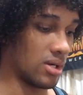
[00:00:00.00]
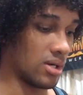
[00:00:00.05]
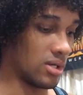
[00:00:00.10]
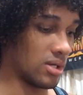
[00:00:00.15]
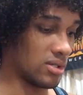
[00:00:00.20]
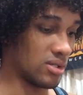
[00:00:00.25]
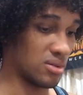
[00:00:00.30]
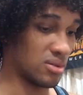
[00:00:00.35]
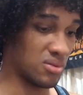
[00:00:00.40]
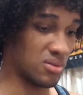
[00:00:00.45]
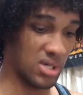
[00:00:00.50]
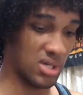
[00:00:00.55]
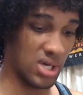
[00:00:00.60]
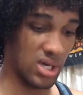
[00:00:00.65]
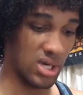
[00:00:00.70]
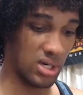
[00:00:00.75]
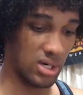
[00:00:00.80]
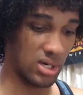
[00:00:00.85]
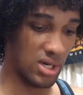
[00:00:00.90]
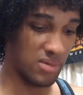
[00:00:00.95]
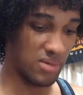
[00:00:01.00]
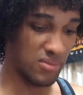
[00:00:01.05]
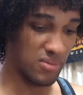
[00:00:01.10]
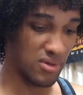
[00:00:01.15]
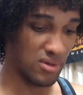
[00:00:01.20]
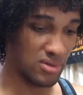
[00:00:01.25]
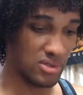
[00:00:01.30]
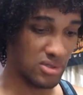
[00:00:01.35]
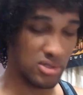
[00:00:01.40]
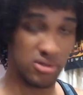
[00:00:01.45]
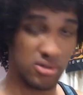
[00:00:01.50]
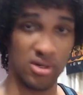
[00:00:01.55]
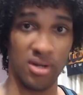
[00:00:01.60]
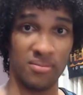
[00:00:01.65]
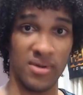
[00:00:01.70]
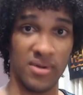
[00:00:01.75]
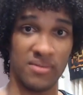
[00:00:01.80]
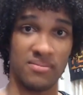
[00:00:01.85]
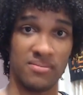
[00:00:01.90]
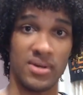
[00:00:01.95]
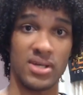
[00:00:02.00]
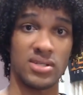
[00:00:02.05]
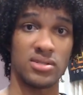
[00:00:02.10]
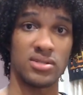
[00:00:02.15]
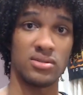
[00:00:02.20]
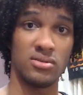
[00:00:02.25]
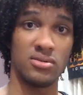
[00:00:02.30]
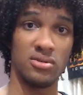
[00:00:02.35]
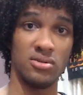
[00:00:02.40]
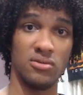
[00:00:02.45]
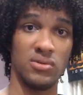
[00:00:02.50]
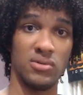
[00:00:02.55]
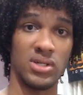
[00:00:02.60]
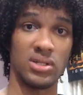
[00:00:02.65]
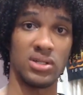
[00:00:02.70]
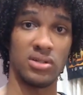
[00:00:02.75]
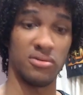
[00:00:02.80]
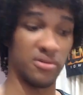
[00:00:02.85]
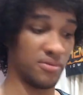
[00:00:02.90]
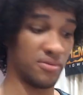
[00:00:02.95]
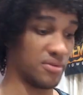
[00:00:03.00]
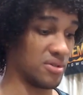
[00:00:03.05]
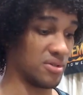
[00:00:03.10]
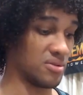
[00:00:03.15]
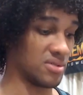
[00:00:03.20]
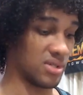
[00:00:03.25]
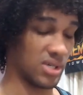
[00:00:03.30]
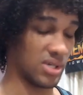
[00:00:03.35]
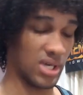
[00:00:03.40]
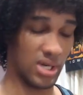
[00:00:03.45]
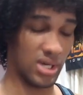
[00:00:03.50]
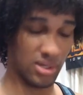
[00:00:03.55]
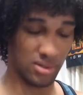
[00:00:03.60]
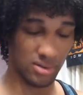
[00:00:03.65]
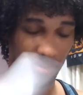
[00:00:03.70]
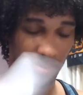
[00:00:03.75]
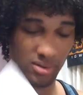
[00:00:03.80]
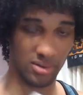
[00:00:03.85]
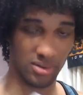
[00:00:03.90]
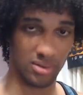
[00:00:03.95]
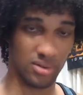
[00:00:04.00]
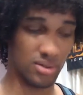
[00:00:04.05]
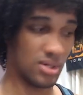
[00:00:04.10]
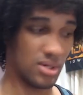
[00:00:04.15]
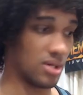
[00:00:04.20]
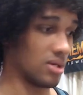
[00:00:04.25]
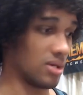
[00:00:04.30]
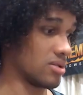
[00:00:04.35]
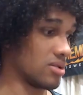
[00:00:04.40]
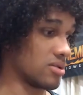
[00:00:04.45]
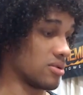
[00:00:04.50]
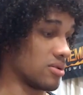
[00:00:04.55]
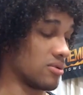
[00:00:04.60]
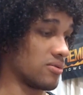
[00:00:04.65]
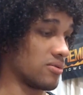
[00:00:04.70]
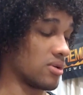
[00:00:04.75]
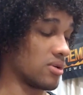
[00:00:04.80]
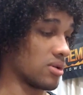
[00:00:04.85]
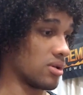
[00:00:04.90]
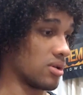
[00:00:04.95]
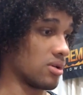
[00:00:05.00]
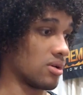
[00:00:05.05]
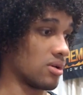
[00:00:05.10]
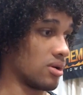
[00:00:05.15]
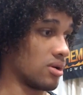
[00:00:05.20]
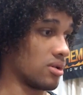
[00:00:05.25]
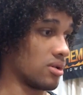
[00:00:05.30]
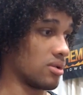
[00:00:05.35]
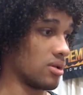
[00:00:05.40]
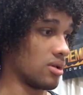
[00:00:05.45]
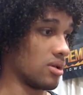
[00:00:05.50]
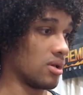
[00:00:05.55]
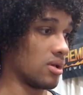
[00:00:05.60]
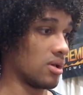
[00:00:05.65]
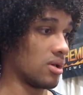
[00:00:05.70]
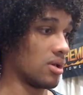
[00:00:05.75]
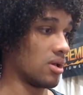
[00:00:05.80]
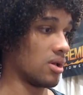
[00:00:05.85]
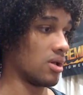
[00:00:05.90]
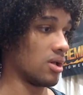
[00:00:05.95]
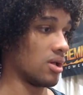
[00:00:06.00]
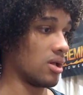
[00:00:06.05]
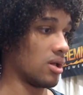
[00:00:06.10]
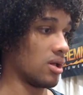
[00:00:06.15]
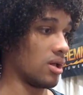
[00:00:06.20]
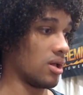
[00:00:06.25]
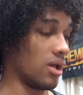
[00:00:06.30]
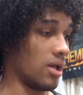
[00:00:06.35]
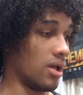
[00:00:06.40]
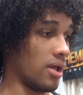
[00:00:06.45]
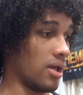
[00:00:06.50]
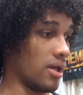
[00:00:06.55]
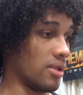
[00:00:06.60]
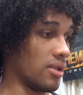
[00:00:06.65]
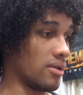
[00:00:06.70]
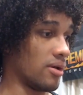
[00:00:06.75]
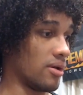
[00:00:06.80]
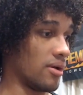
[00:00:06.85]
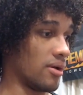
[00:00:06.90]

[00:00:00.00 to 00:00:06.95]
So again, I'm going to try my best to do weekly reviews again. It's so fucking hot. And